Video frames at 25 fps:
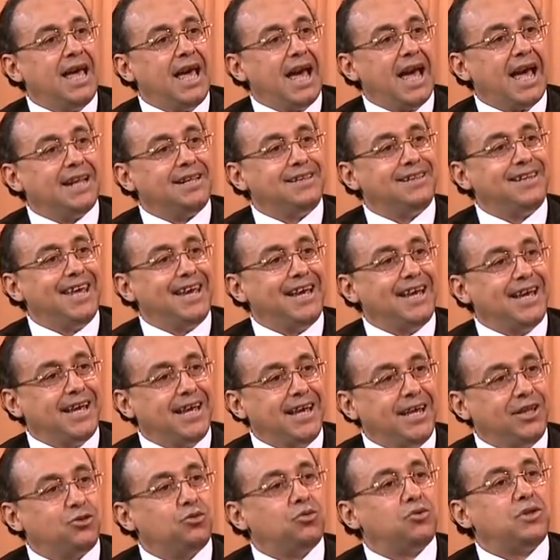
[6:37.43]
and taking
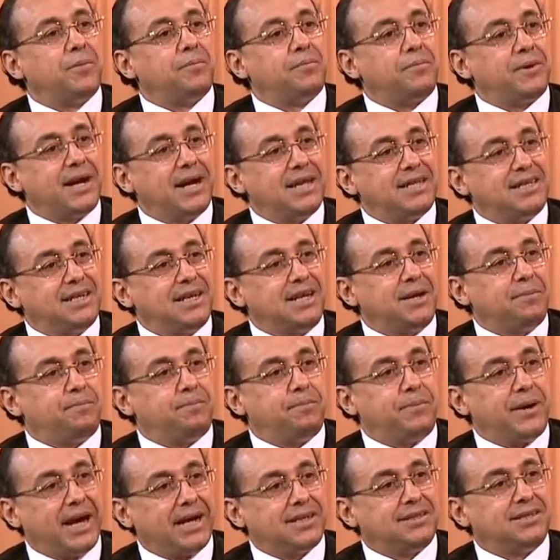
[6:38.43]
it to the
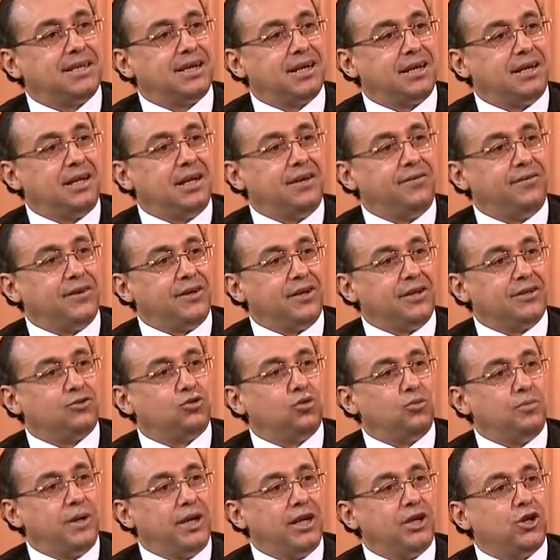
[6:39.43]
practical level
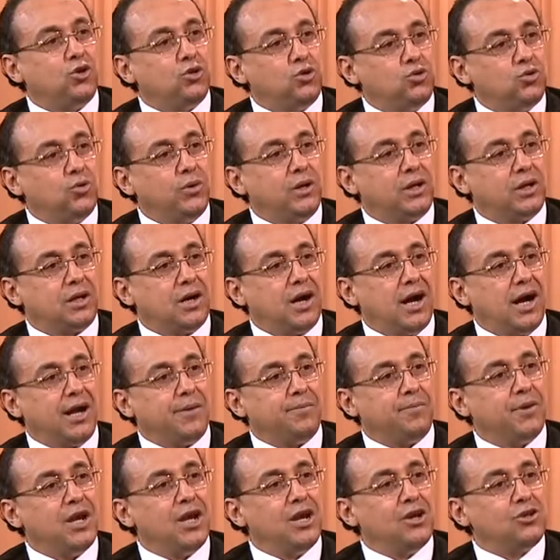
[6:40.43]
to make you do a
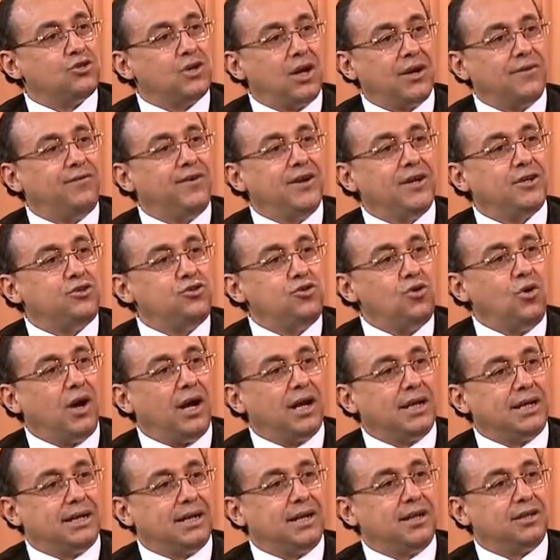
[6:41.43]
crime. So I felt, no,
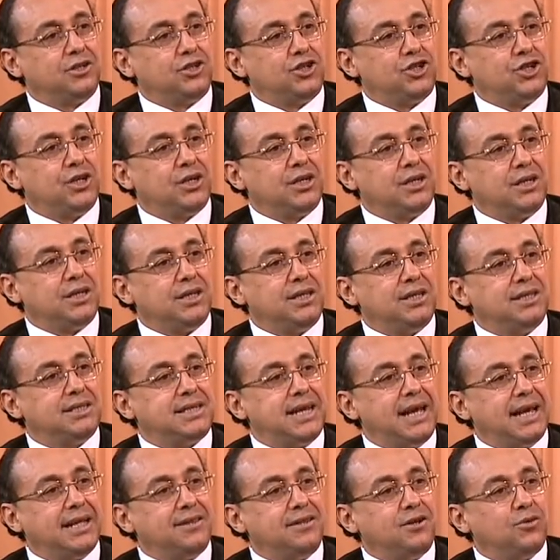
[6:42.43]
I can't share in this,
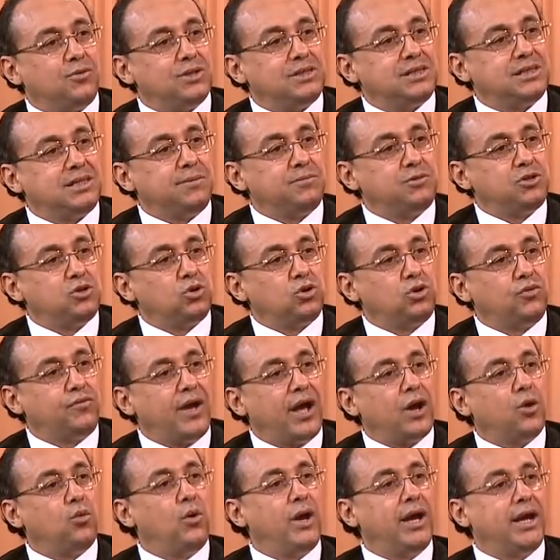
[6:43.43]
and there was some sort of
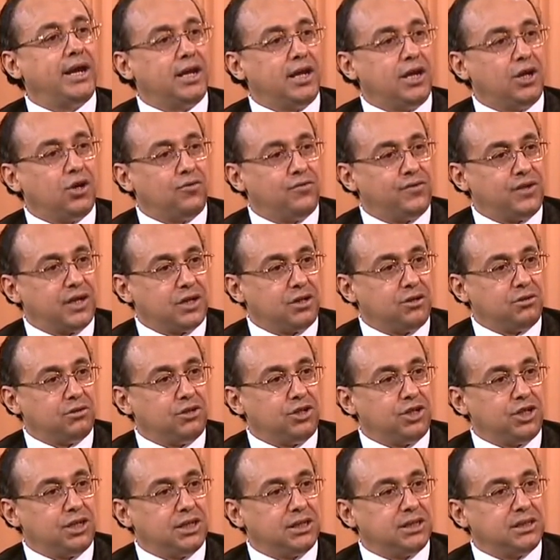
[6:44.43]
awakening of the
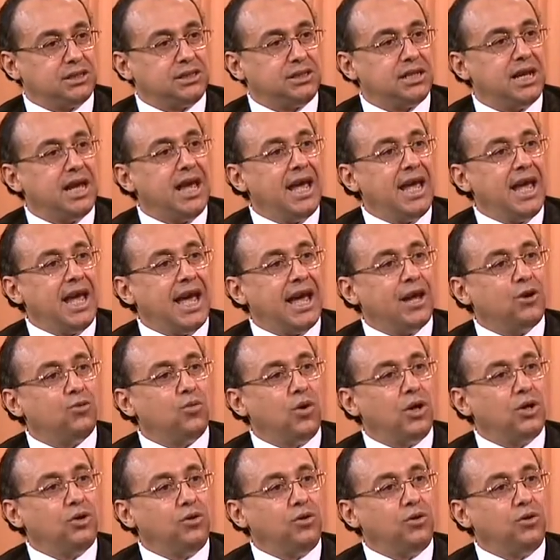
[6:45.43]
conscience. And one